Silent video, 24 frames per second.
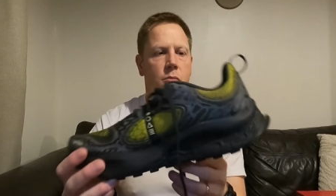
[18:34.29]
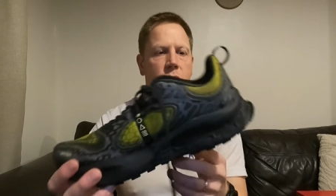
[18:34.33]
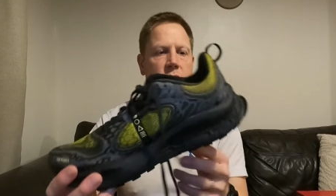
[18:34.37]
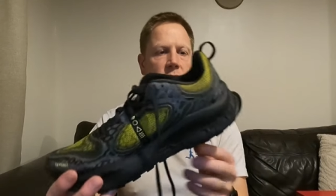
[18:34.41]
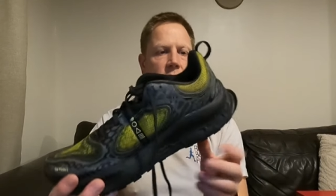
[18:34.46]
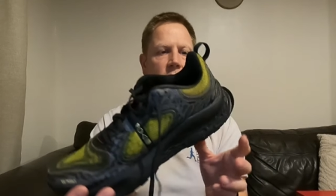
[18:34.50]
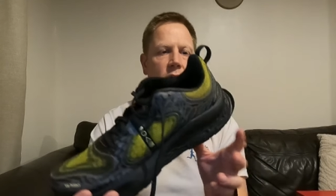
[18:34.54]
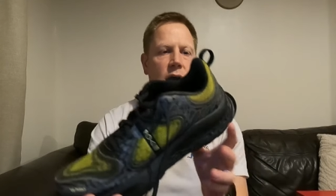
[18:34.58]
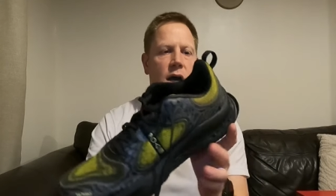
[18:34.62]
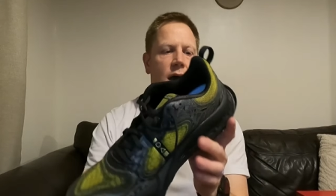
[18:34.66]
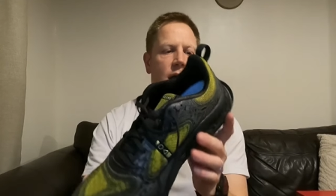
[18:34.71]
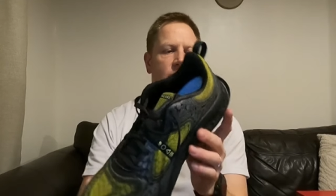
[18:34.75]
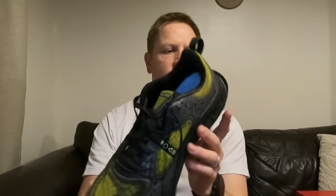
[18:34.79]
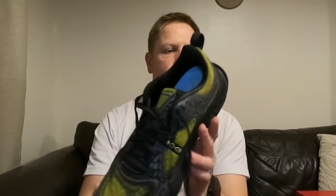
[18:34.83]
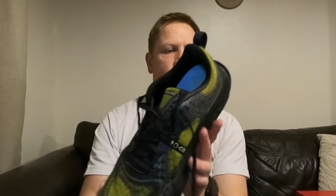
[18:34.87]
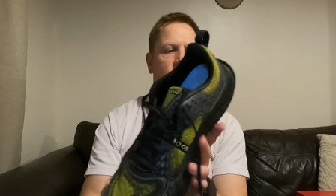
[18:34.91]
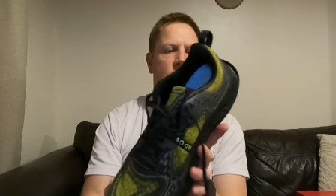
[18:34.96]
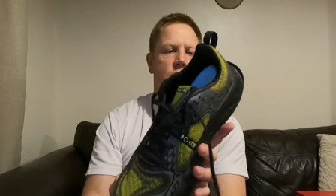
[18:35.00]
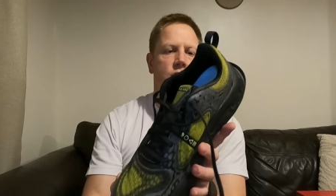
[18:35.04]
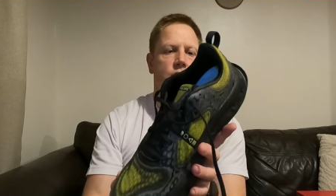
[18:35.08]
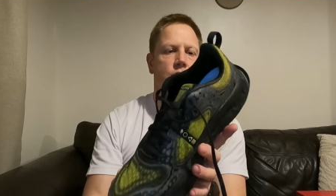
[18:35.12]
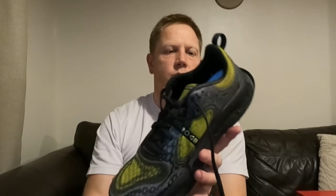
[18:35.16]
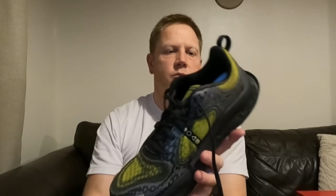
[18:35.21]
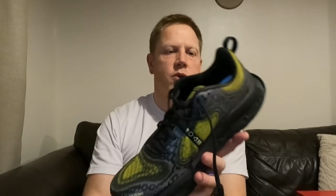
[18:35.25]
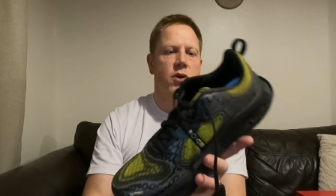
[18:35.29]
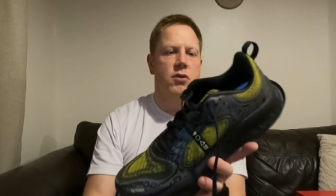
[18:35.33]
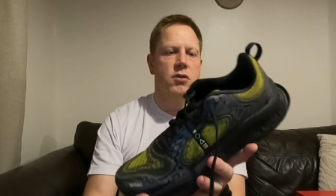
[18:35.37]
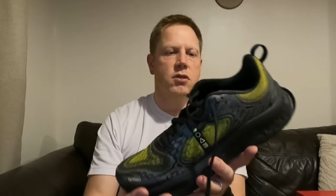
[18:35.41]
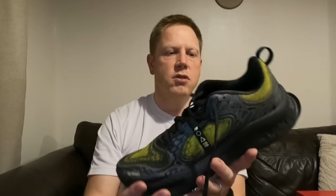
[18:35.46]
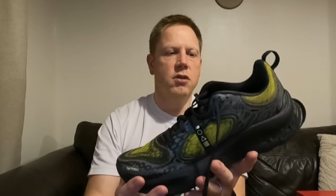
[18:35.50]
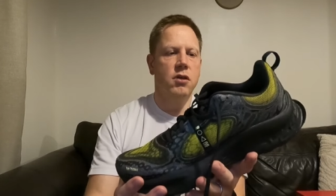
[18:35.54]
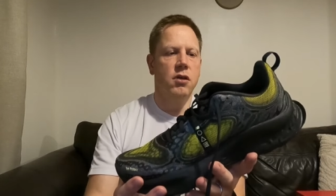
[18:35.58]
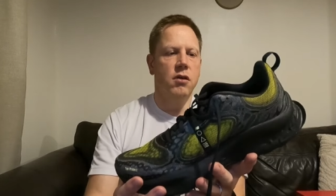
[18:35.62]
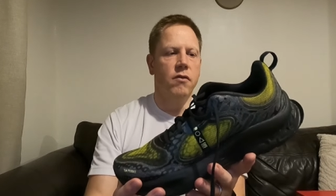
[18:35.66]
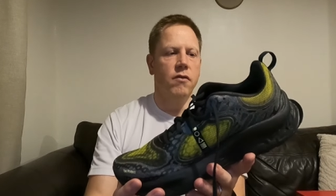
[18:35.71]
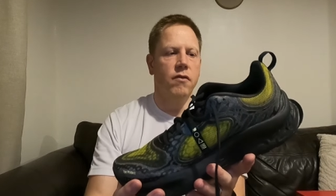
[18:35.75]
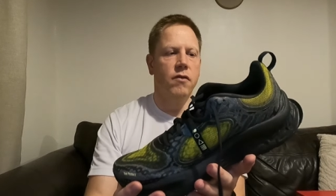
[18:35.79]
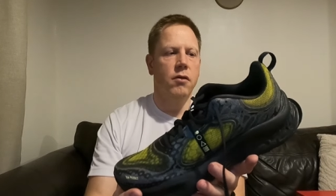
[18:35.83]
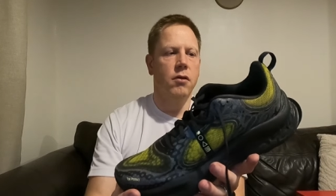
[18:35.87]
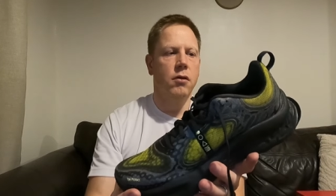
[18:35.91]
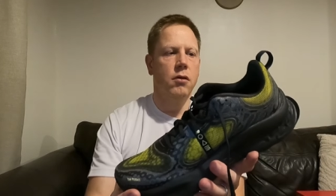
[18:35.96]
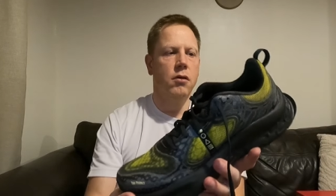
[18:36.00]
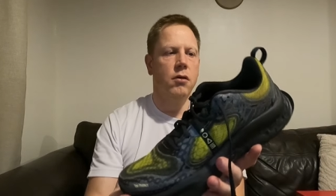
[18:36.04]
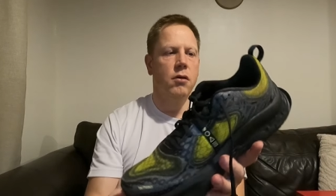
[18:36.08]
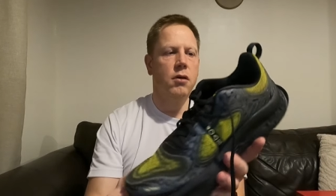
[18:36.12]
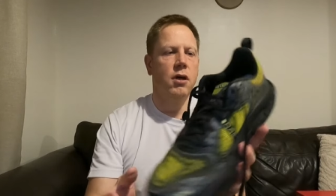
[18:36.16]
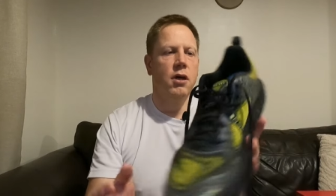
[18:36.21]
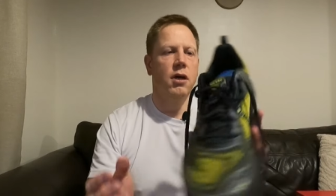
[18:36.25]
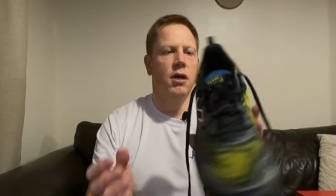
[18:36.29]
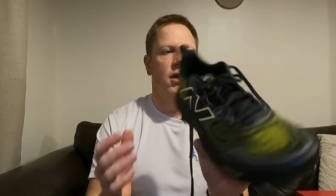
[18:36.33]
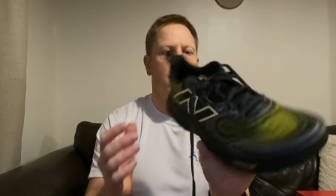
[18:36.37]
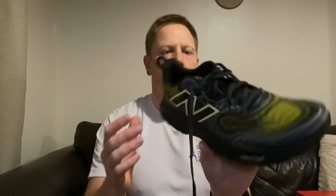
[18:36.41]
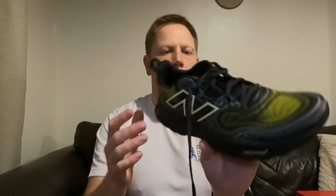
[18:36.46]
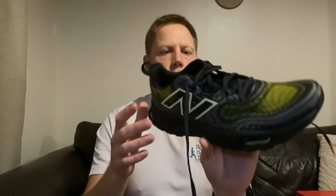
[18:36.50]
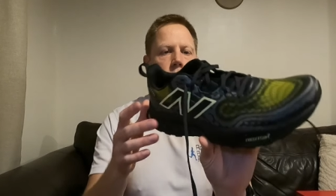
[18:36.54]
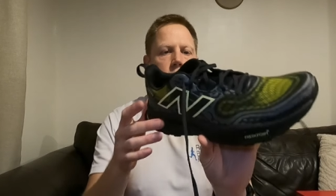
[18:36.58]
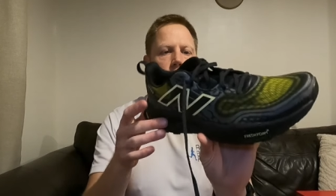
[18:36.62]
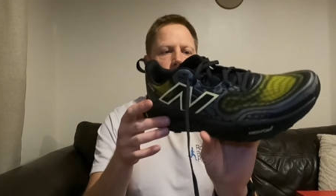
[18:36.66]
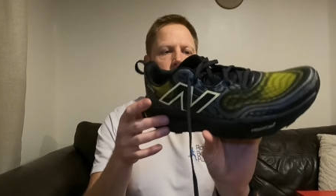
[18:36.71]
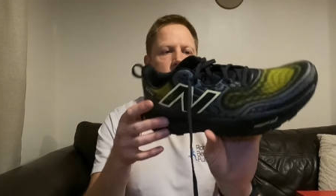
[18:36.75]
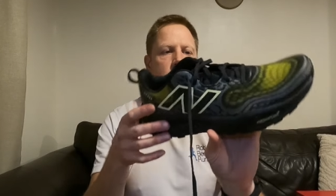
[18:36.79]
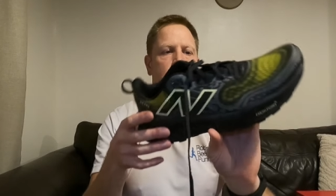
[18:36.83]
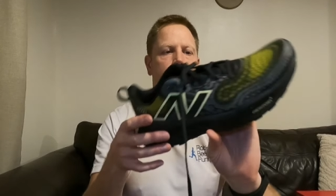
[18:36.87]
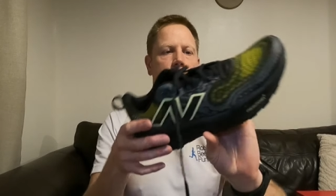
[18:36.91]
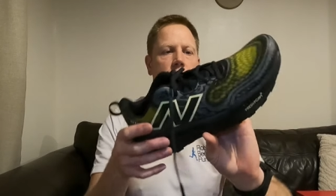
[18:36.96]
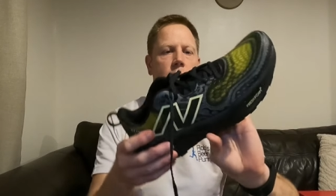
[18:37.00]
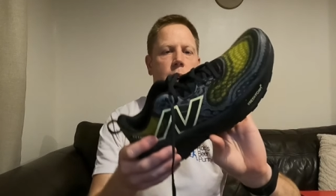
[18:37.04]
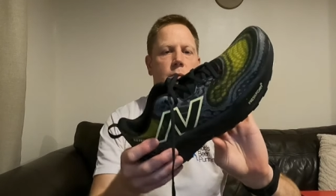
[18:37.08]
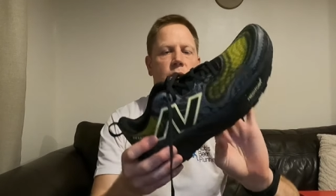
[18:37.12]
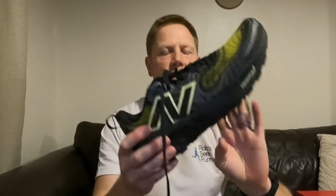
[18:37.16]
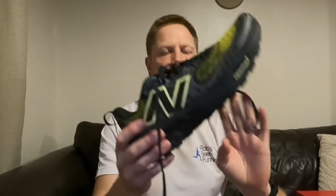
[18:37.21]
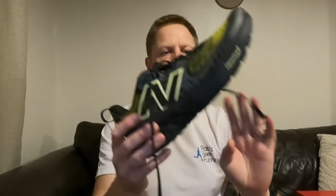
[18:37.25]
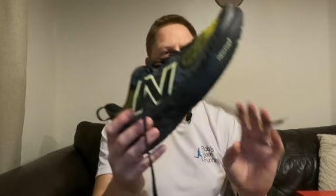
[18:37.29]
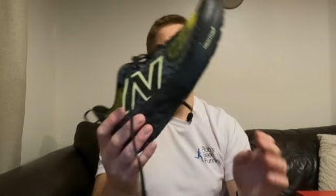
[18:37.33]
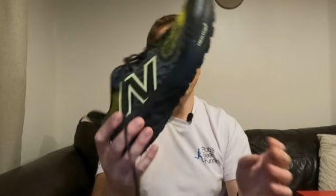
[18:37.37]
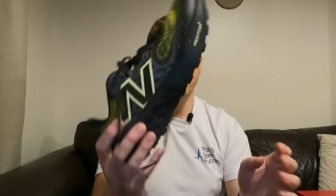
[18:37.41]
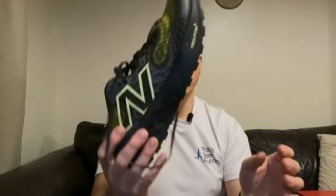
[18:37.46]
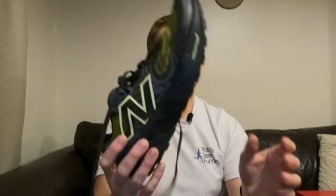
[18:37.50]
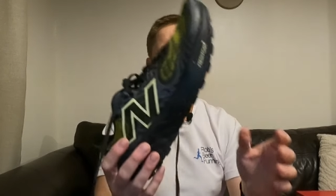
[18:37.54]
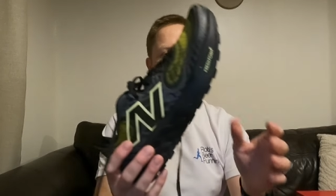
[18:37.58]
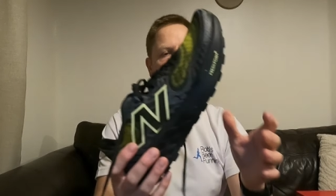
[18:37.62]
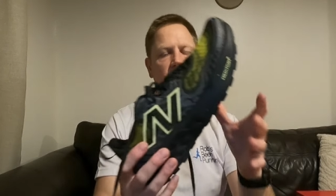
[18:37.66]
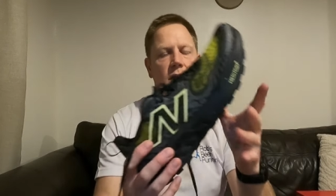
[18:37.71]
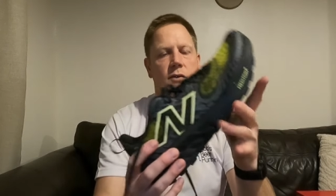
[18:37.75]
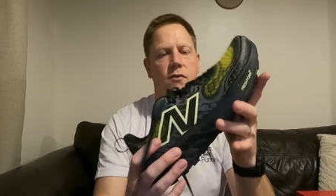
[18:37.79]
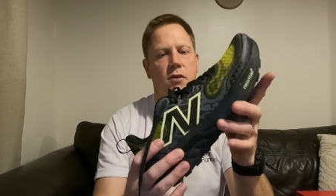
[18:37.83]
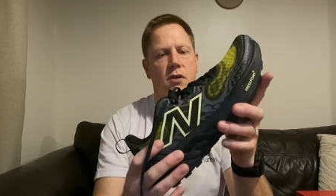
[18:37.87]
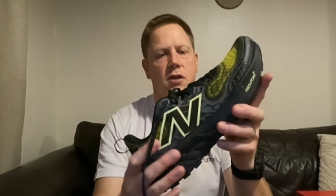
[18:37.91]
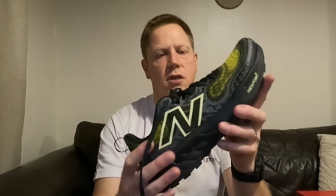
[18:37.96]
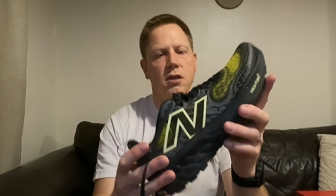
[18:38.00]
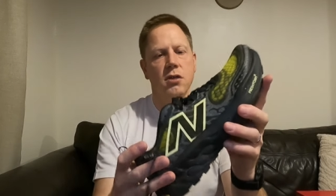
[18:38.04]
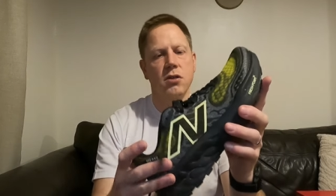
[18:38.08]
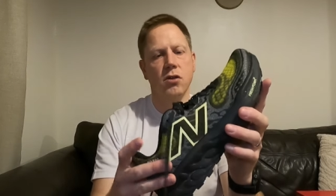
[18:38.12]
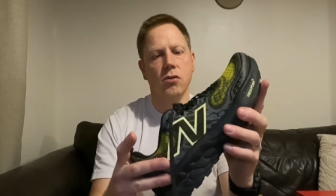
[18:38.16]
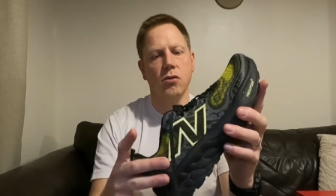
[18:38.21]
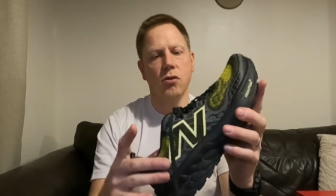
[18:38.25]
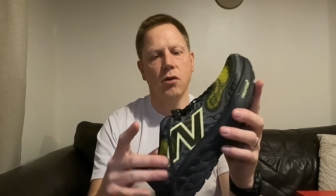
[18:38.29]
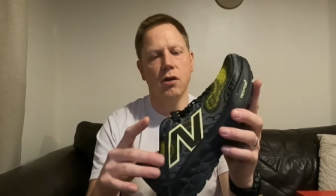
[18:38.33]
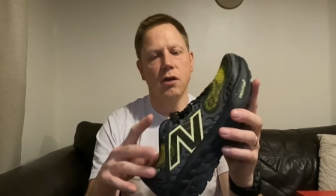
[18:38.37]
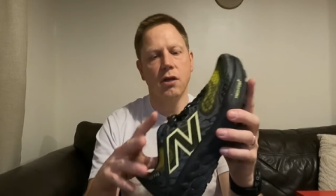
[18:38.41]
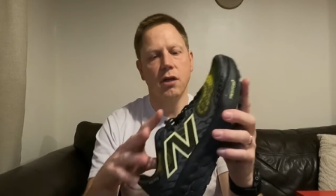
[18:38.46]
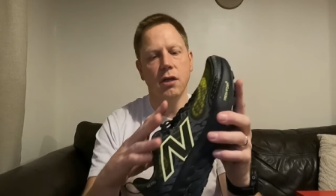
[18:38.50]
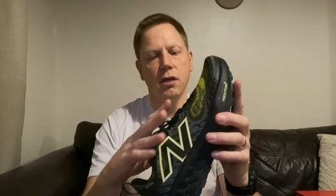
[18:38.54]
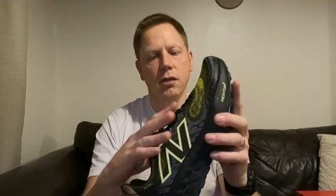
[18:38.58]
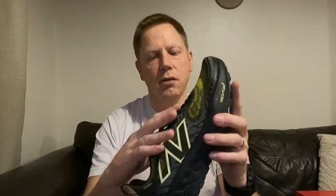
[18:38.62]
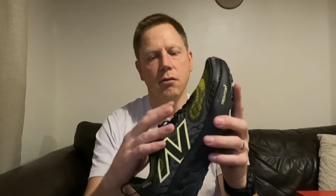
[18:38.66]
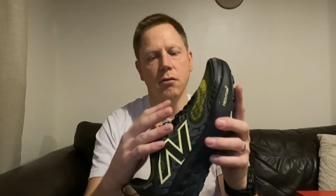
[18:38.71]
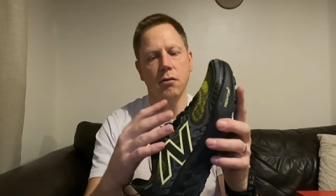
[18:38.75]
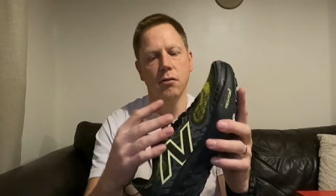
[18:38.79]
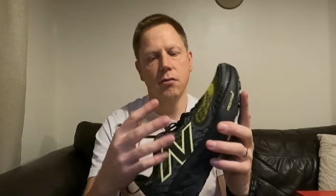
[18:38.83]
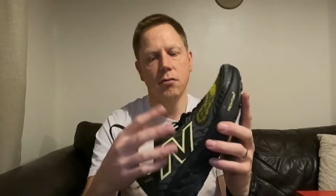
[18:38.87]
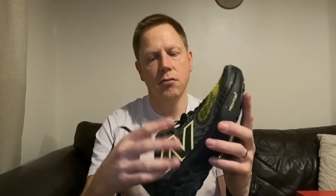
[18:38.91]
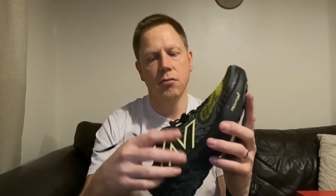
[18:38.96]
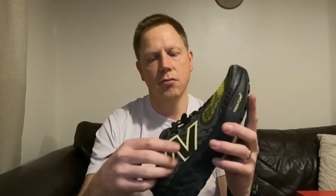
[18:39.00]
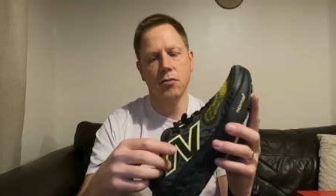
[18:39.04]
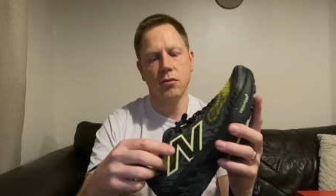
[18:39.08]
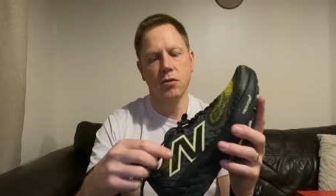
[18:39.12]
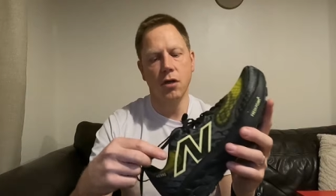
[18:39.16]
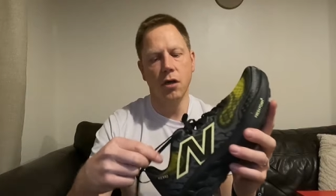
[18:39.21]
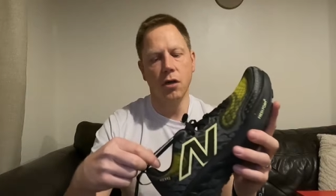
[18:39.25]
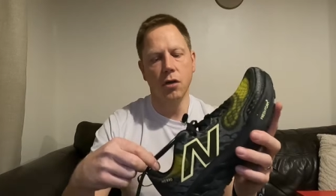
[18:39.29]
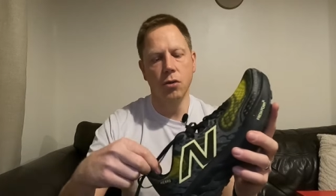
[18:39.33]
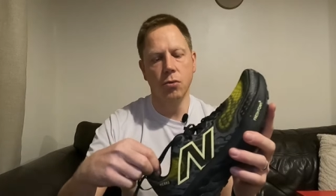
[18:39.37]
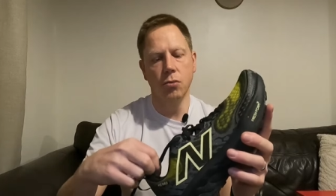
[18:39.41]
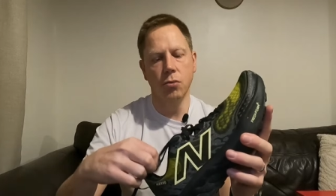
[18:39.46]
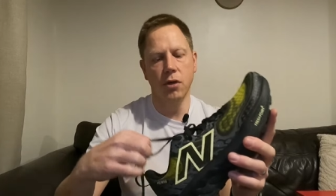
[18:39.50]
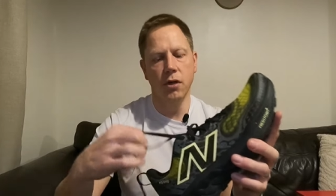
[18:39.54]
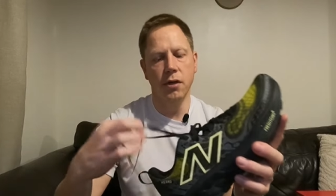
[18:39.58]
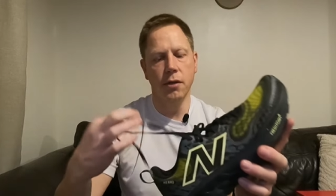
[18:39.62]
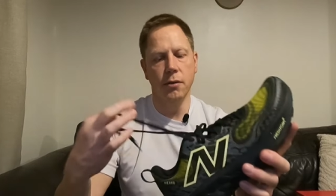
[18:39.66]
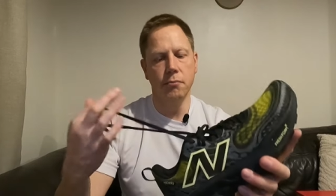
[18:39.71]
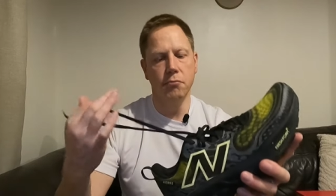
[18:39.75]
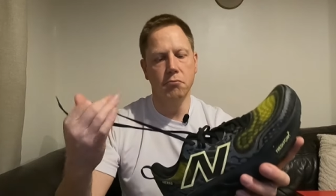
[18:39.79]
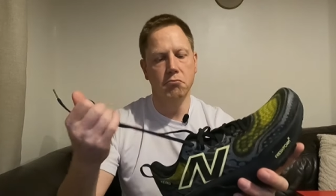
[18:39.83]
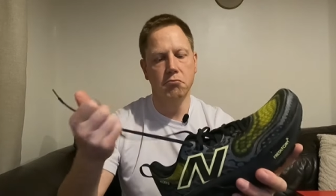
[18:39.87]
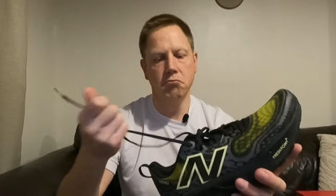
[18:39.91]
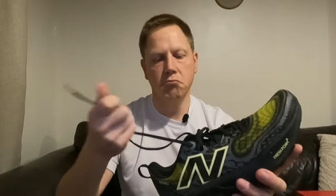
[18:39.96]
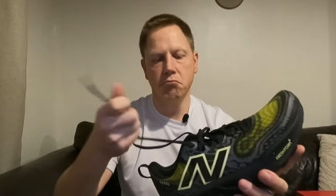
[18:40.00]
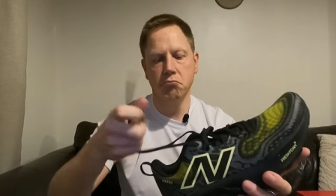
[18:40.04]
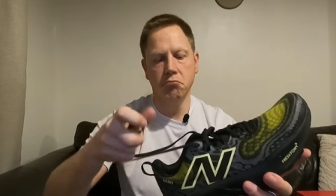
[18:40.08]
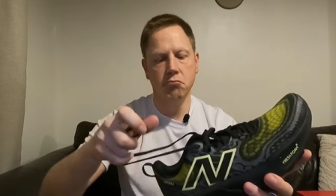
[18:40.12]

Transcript: But yeah, otherwise all positive. Uh, I mean, I've obviously given these a good clean, so um,